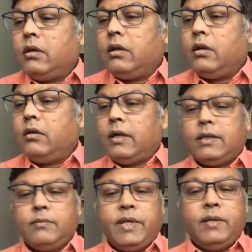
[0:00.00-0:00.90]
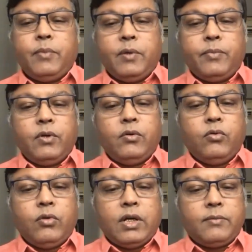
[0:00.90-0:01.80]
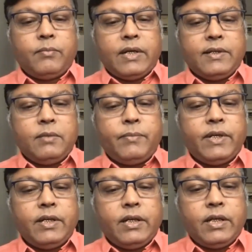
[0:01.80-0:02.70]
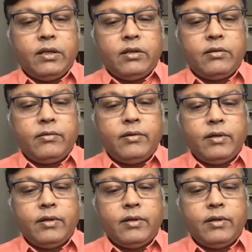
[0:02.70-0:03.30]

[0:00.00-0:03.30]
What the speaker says: as many people who are participating here